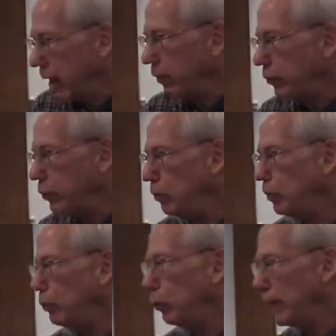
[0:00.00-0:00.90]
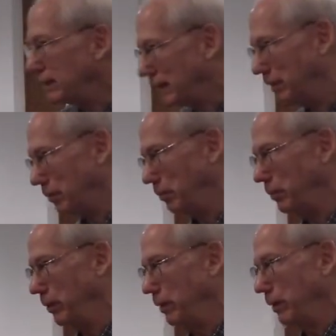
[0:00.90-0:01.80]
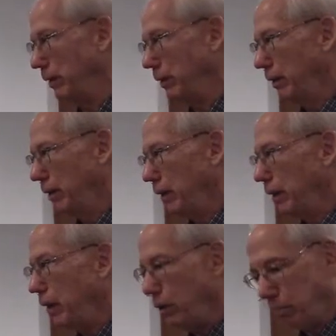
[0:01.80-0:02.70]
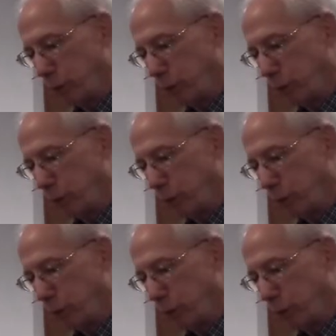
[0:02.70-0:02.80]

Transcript: how human wisdom can